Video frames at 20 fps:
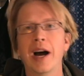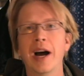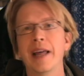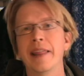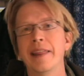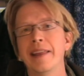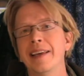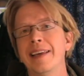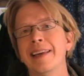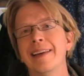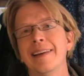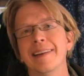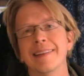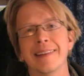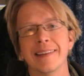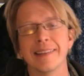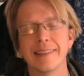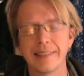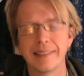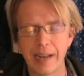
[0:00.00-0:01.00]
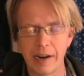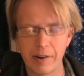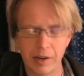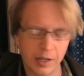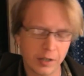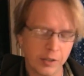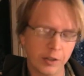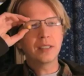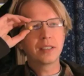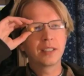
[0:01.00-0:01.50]
I think he is
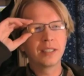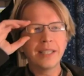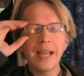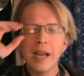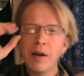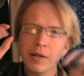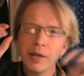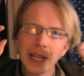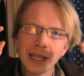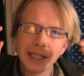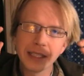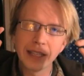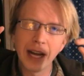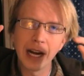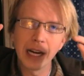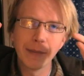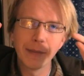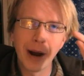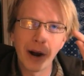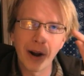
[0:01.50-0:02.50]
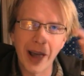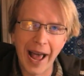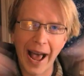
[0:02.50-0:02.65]
hysterical. Today I would like to talk about